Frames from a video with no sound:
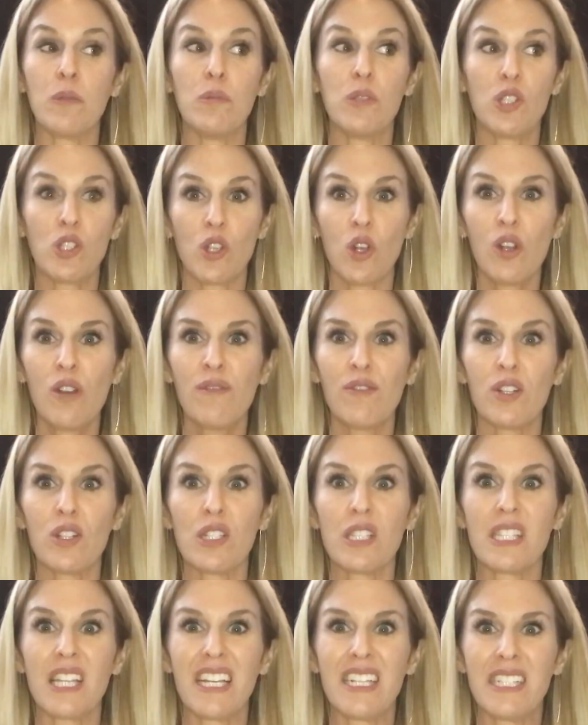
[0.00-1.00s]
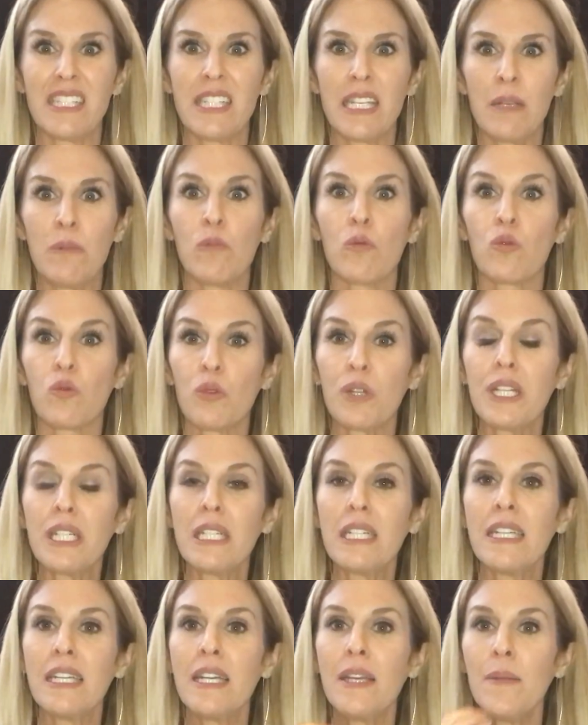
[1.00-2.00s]
observers, they seem
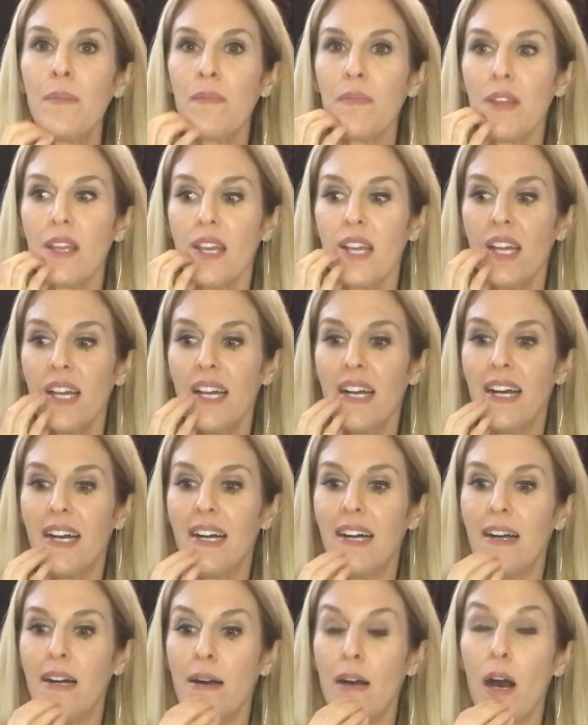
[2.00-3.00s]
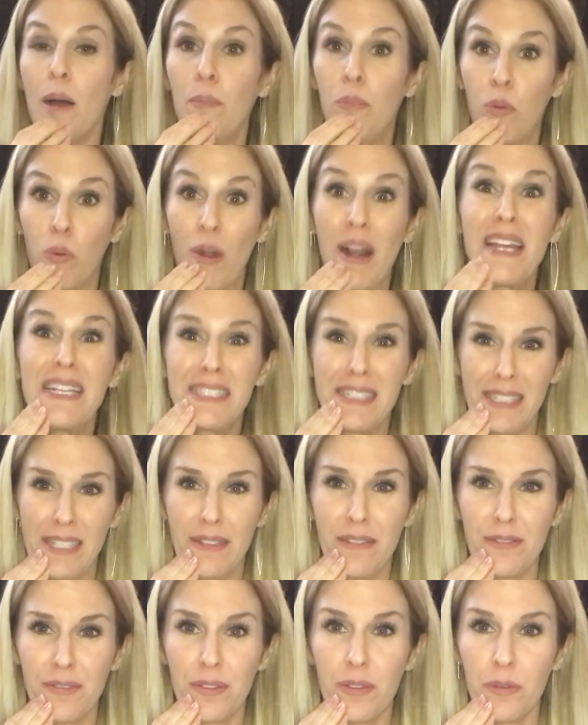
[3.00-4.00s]
really uh,
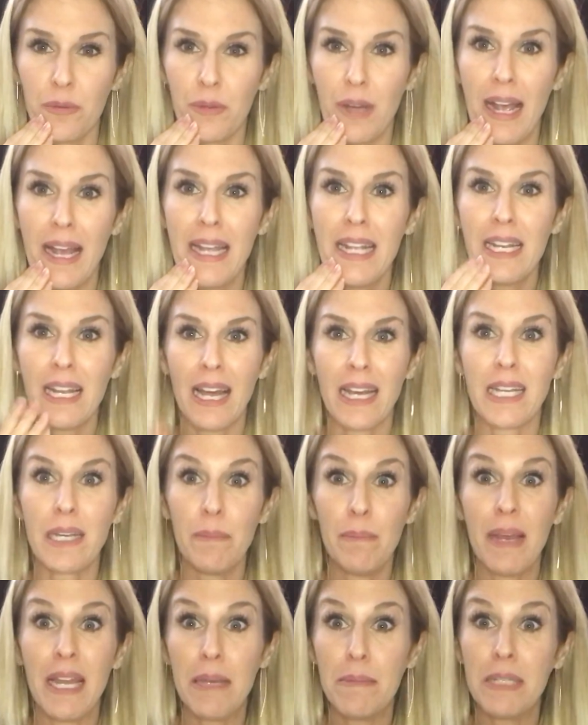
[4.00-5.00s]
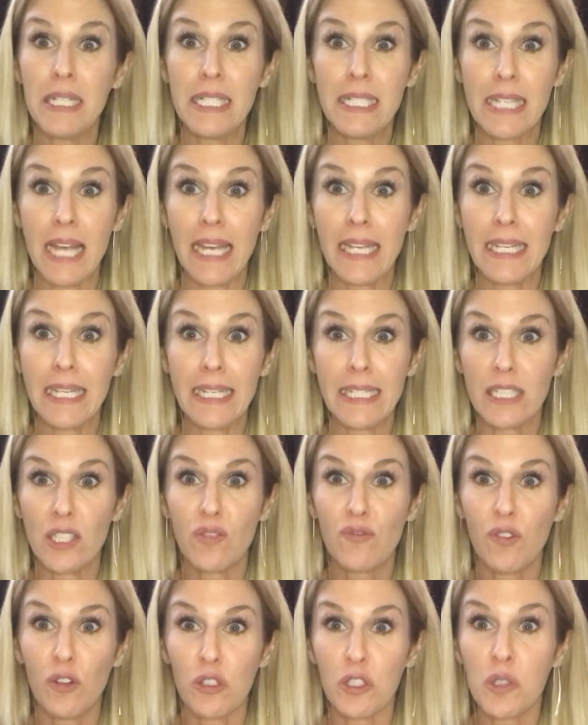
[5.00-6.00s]
abrasive, right? Like a baby taking
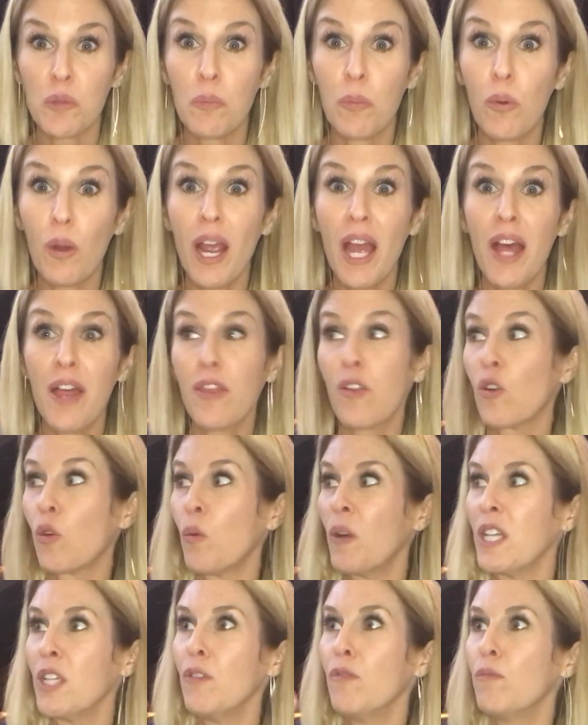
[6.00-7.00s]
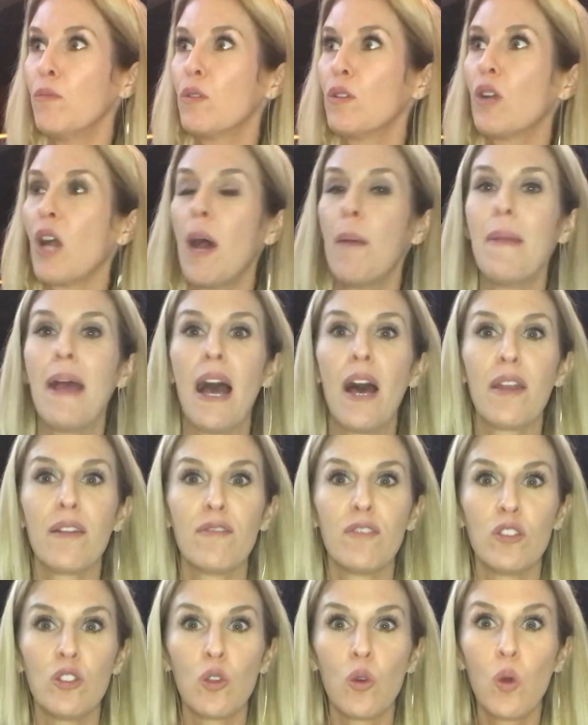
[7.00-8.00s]
his first breath, or when you come out
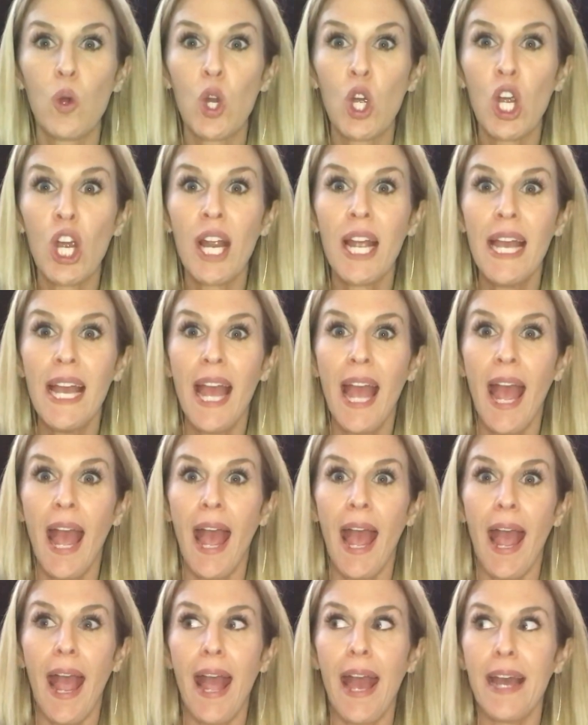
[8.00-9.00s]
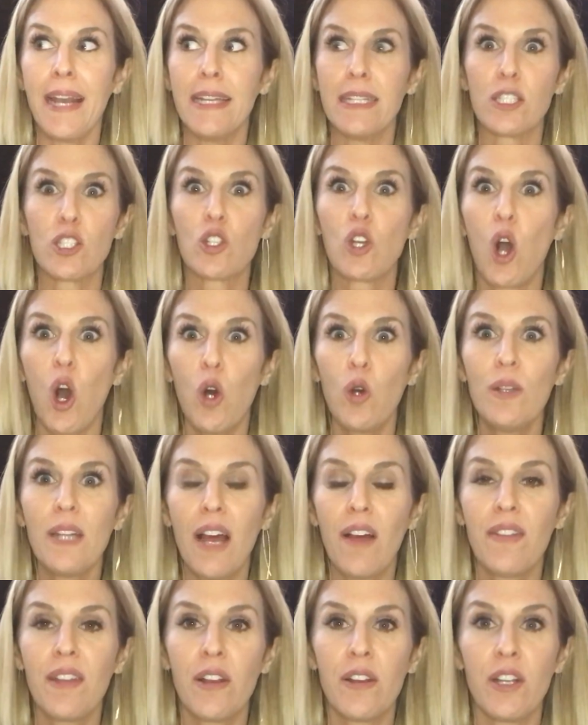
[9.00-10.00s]
of the door and it's cold
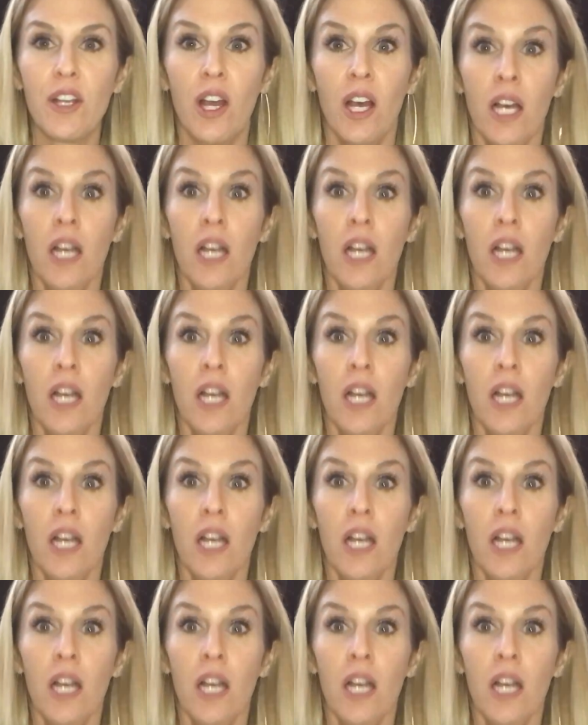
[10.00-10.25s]
out there and you,